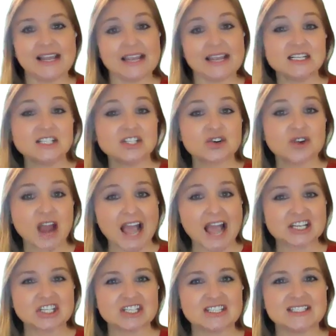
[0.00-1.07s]

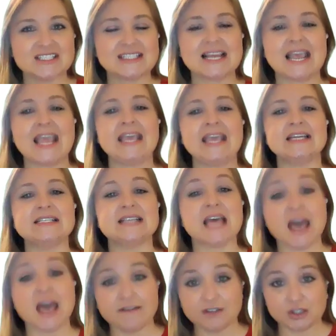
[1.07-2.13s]
interactions, and
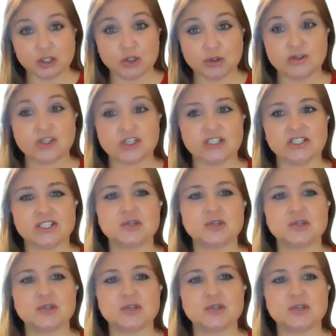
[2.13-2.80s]
evolution.